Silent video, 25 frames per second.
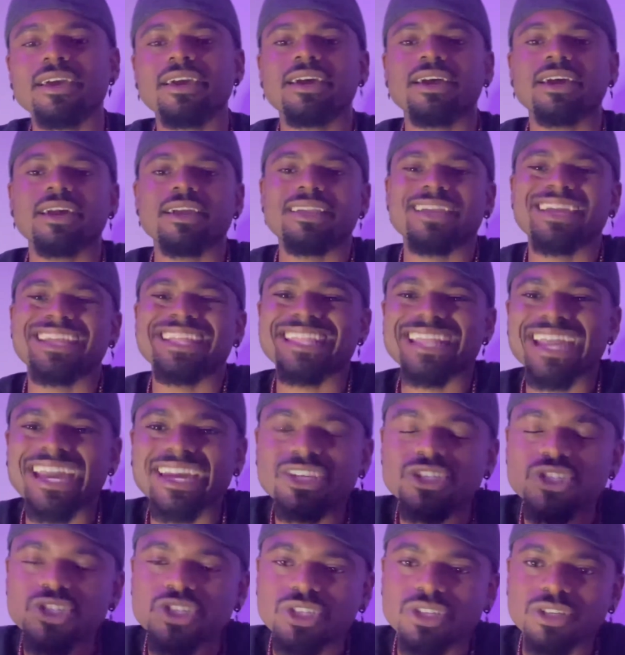and then
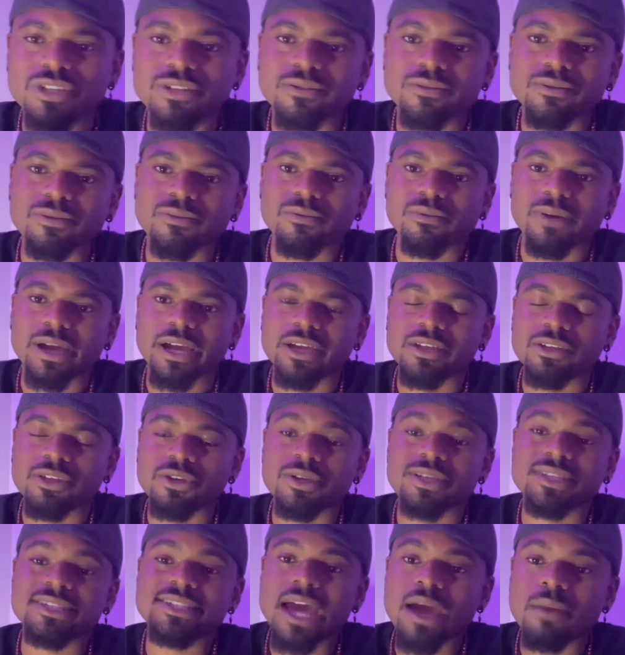Nation, right? You
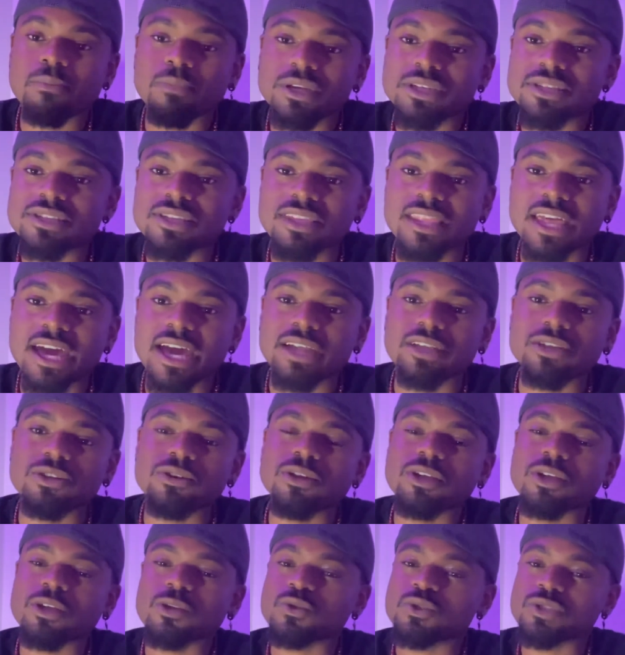can tap into that and you
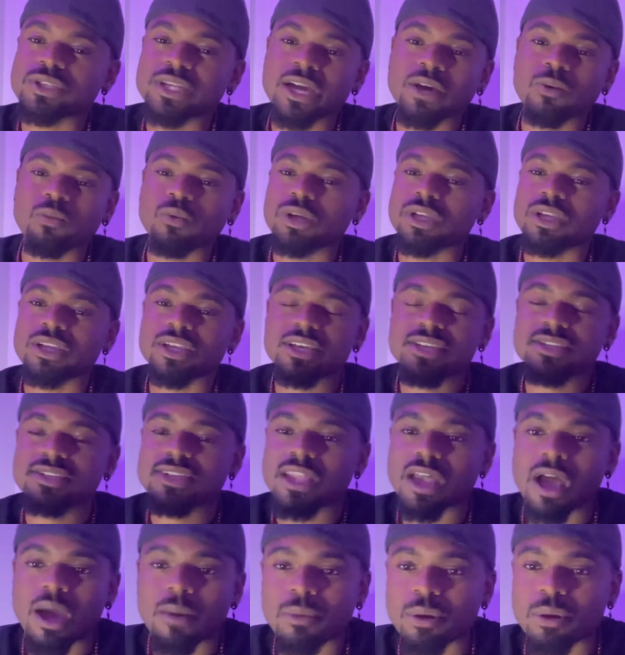can understand what it is
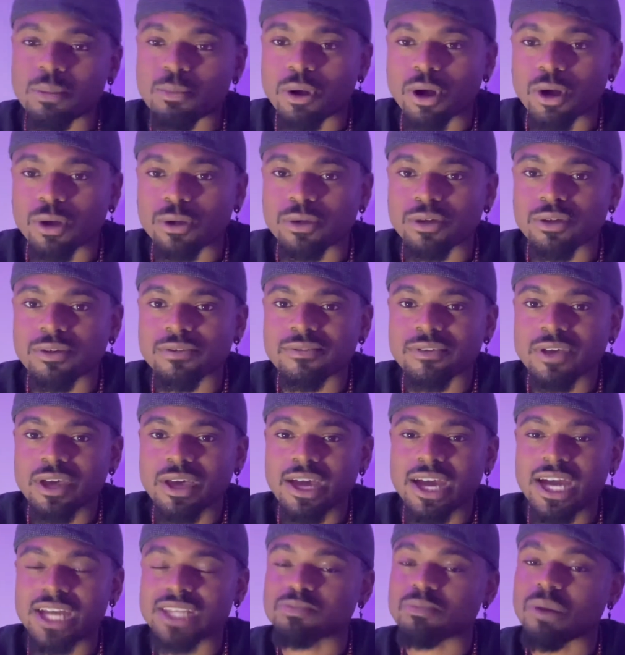that I'm a part of.
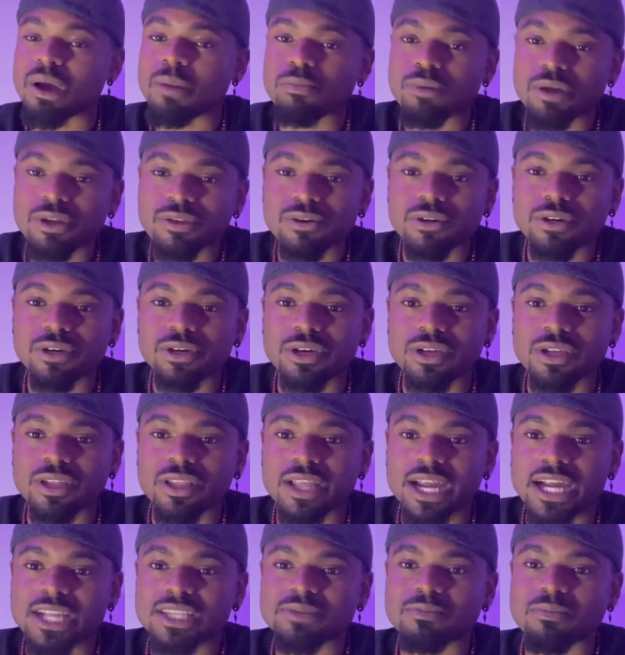That's my brotherhood.
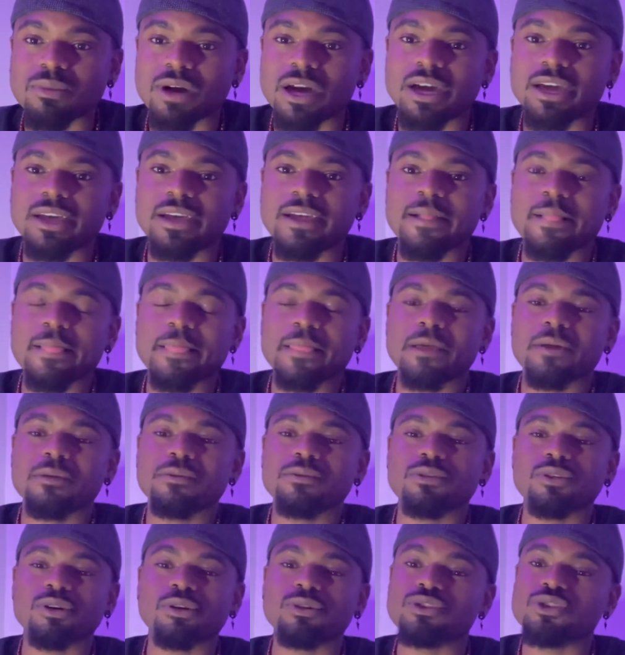
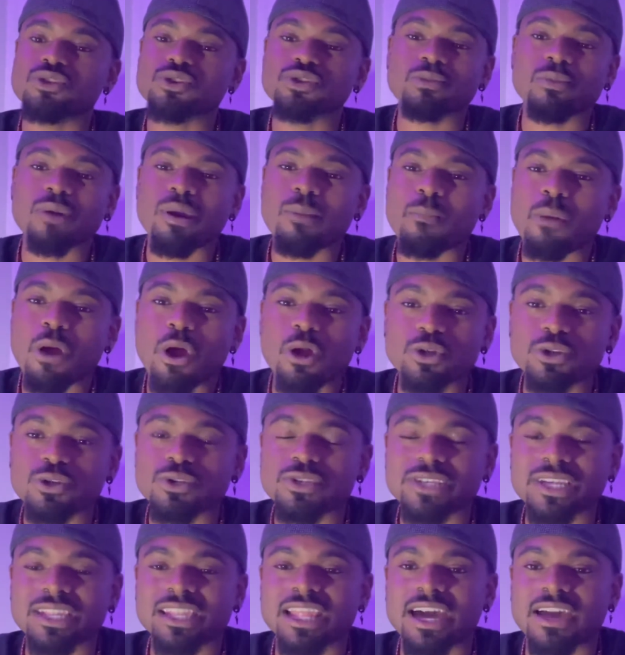Those are my partners
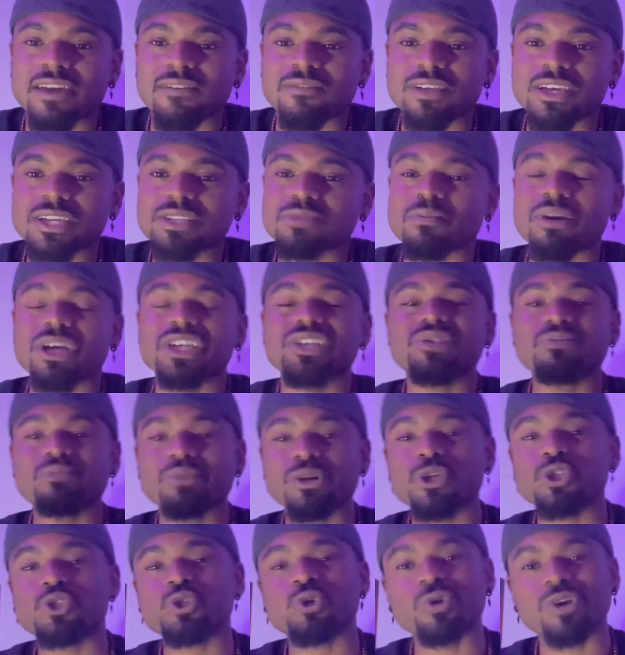in life. That's my
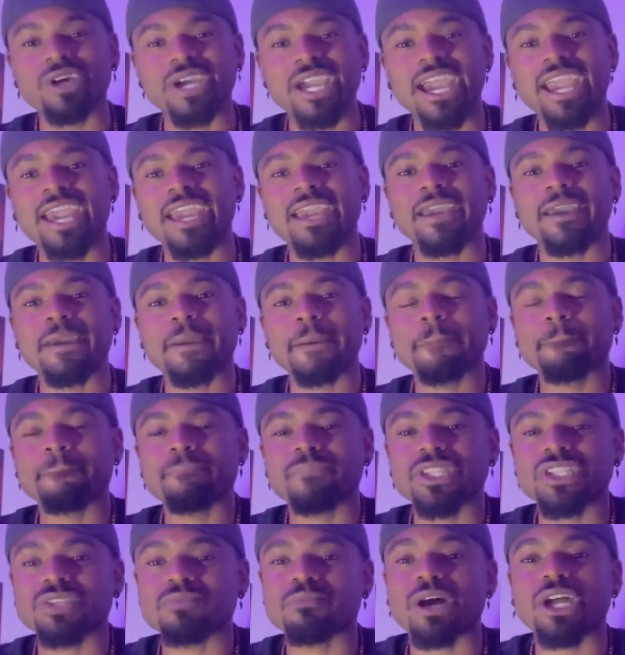spiritual gang.
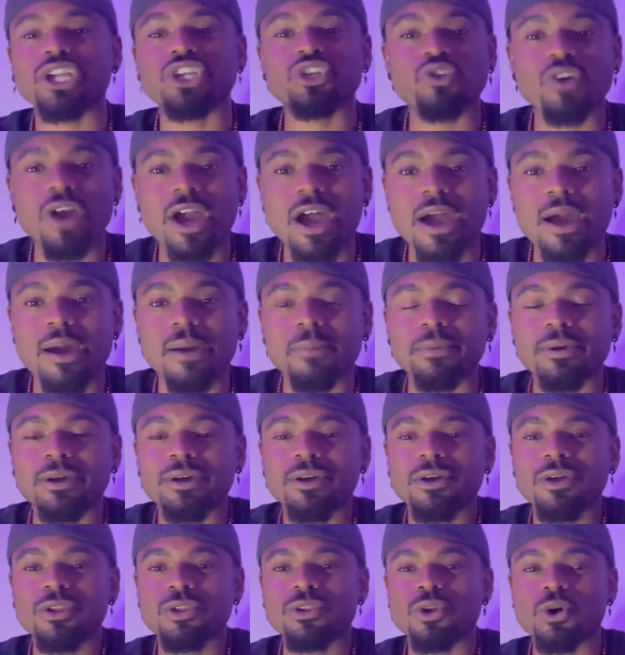It's my tribe.
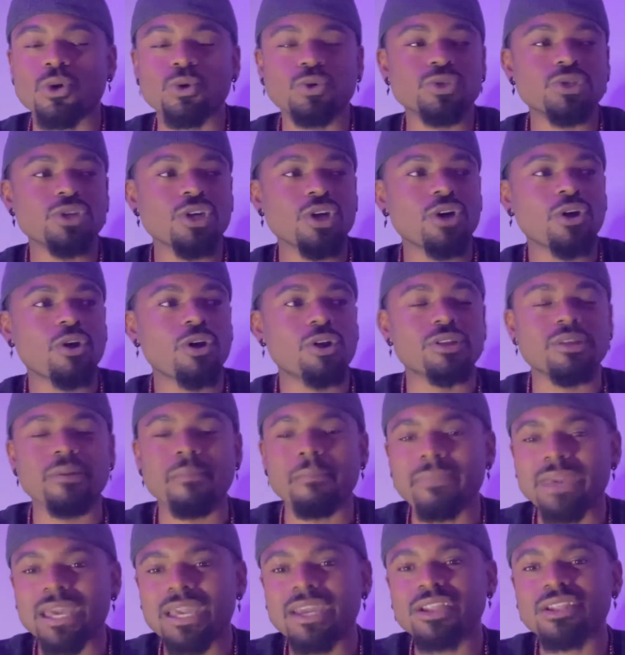Those are the
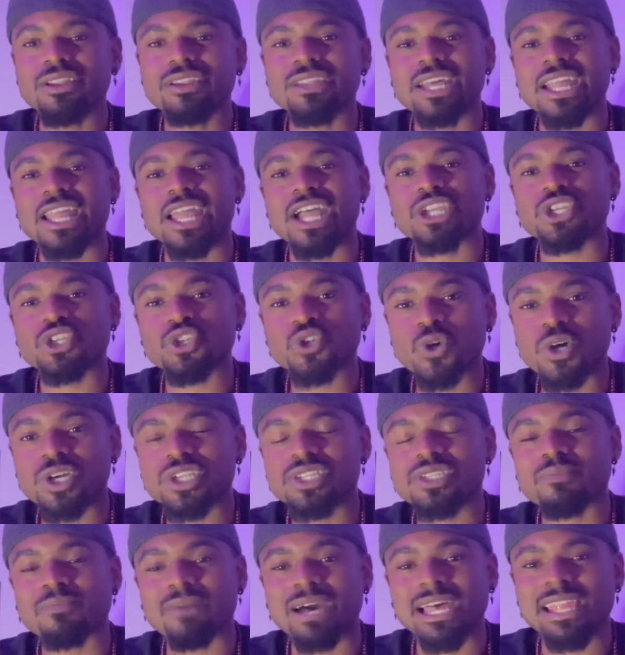men that I
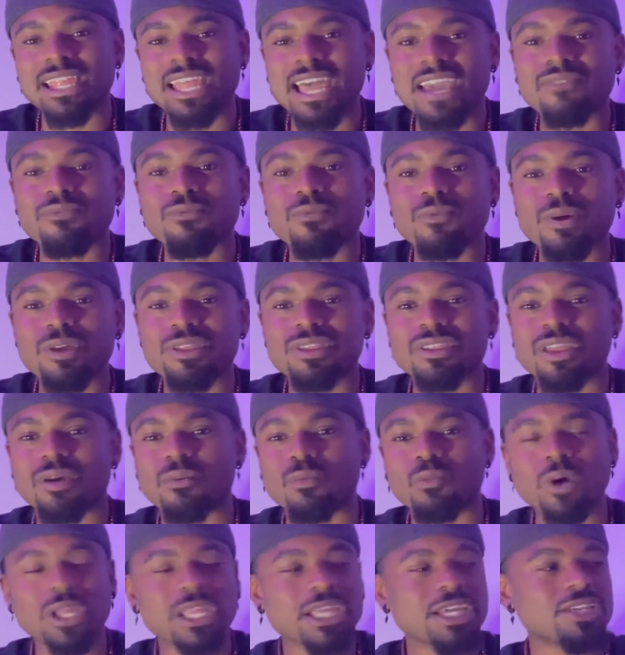trust my life with, and I'm
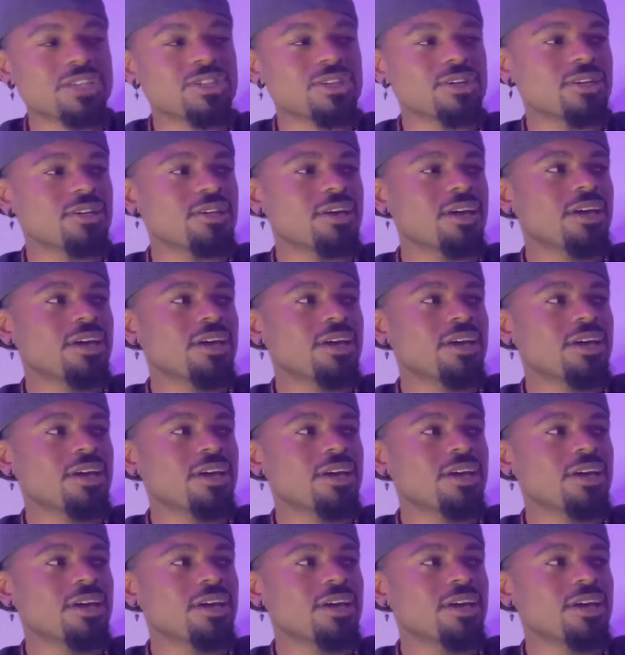willing to